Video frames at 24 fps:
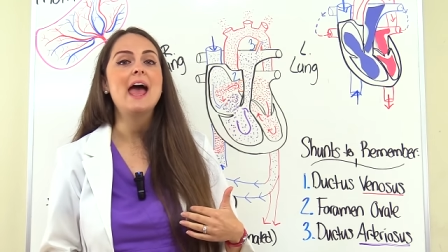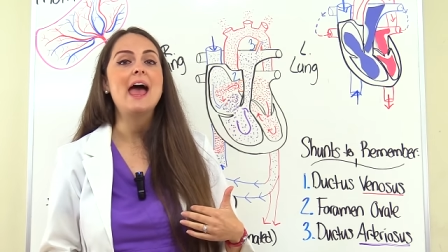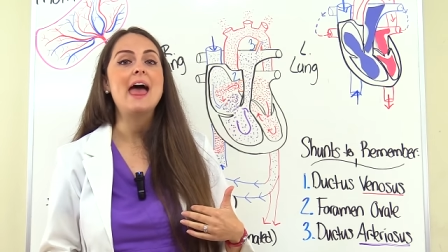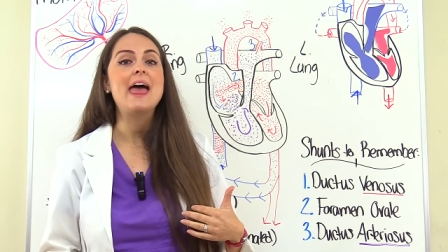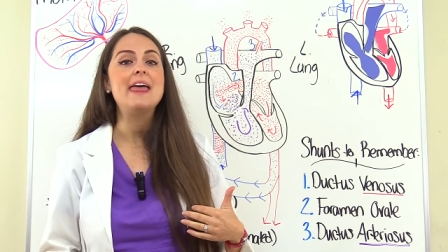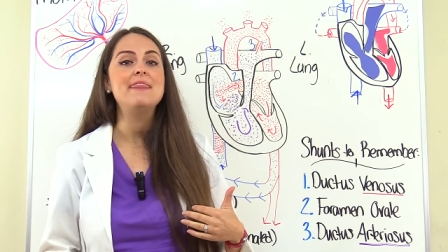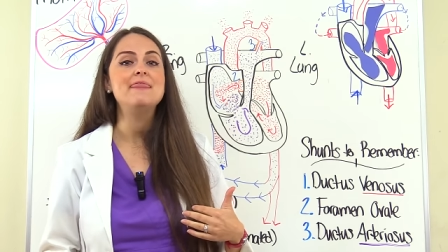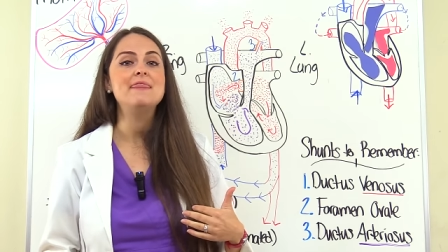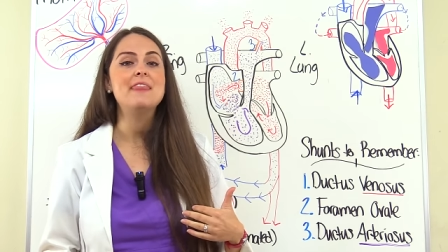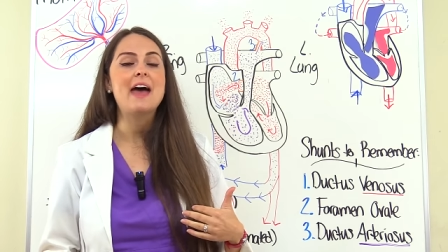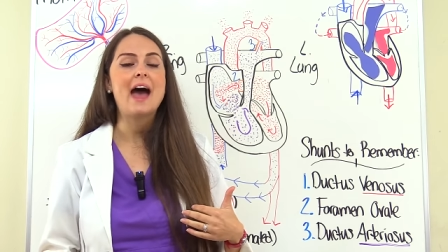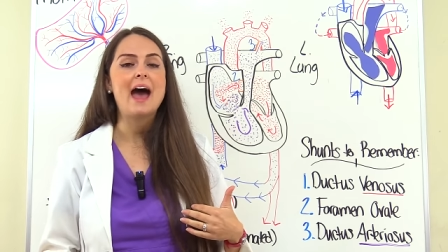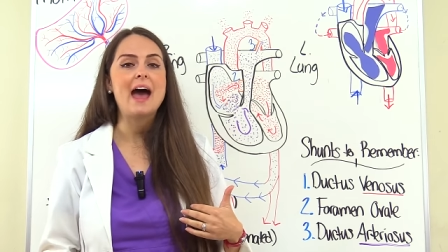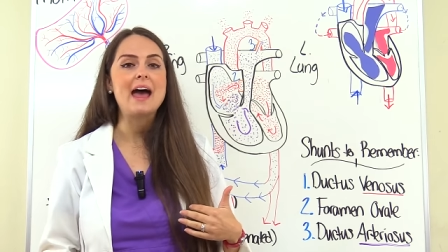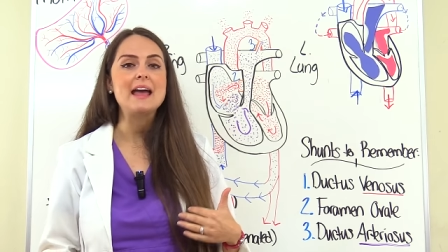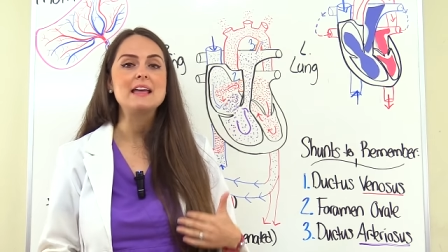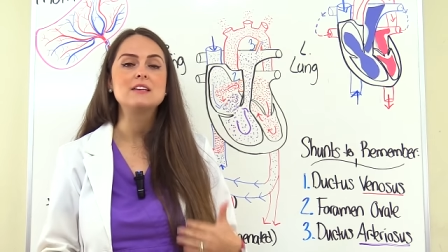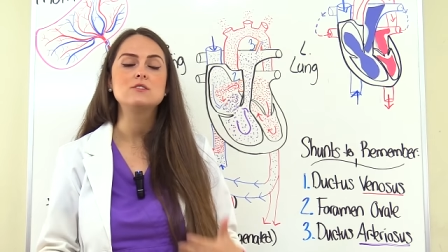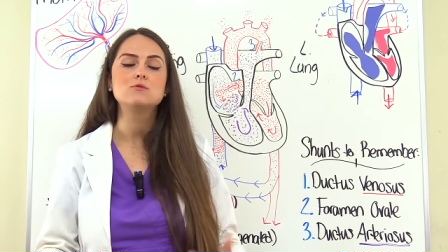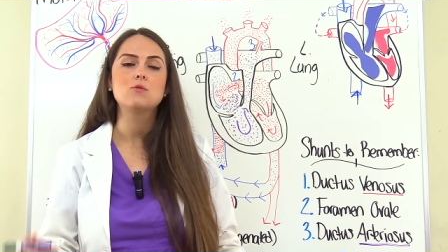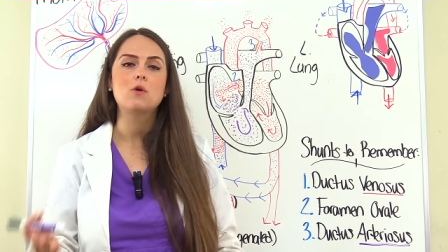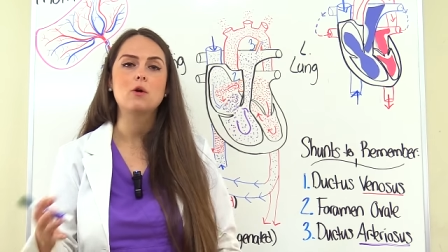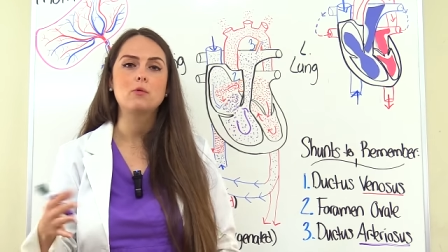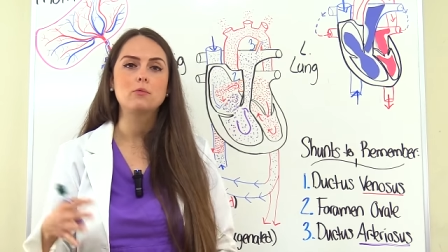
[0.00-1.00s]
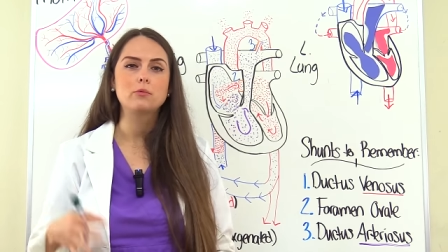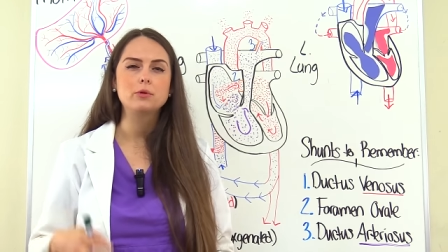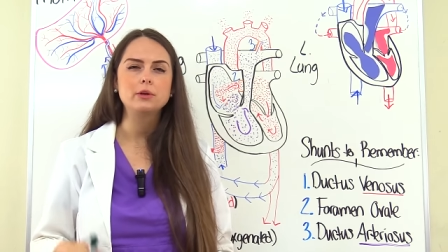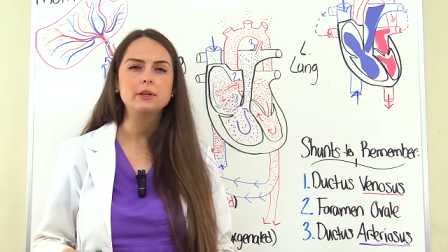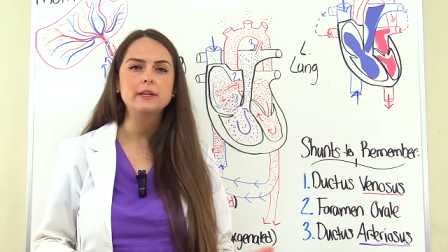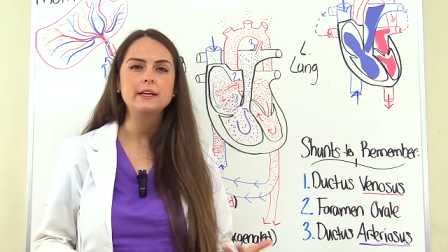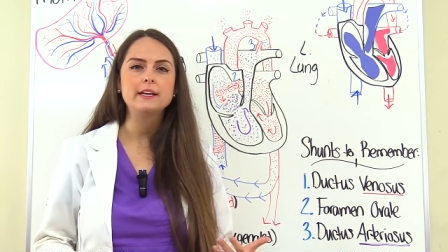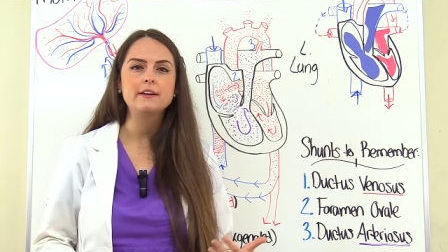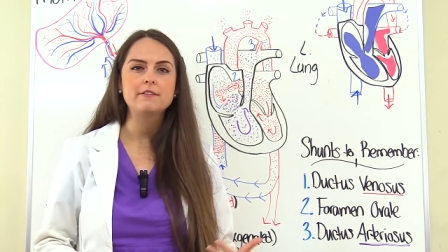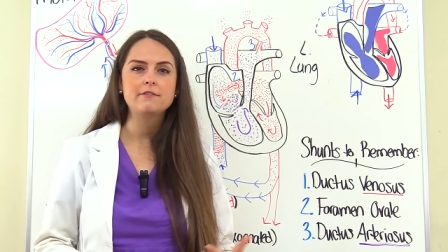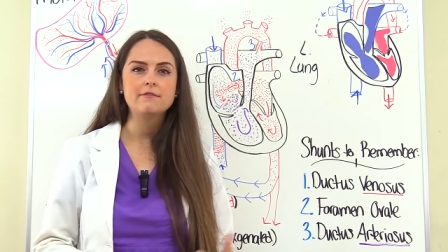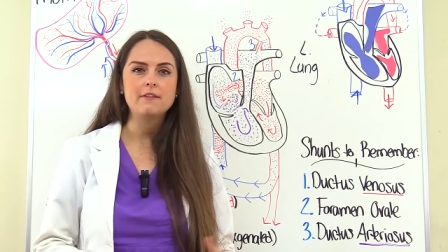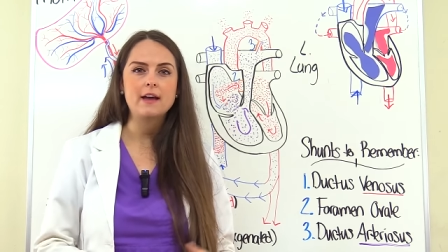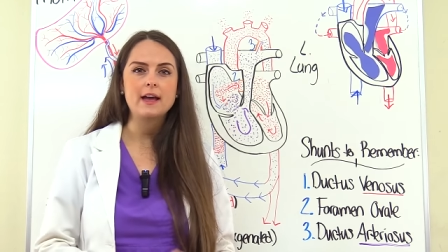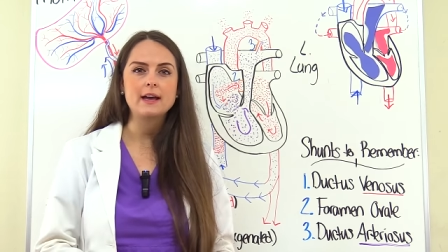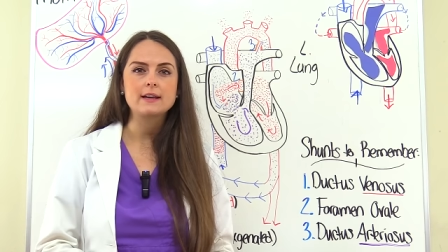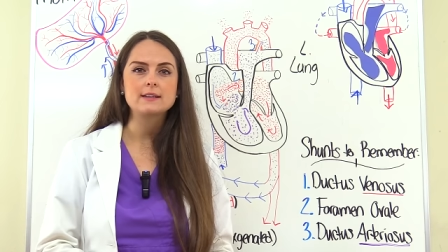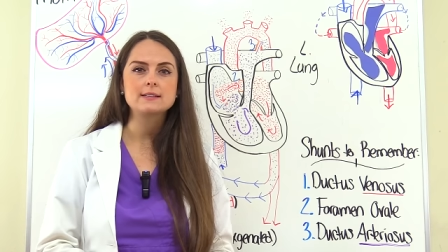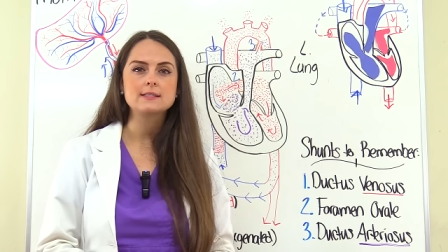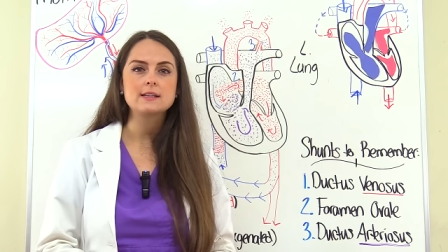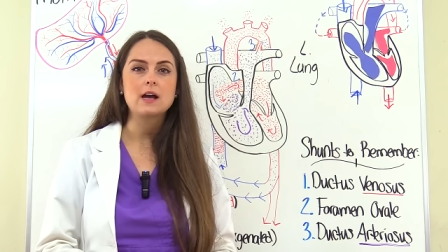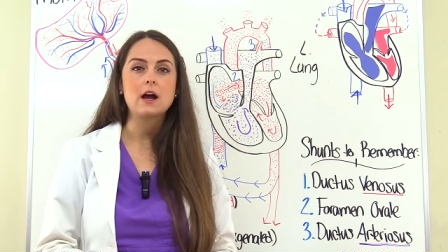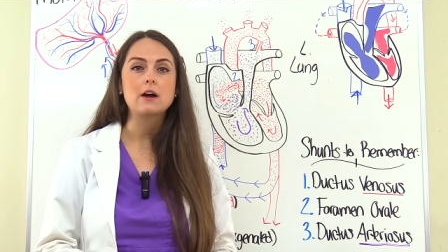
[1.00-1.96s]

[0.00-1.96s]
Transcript: and that is what really affects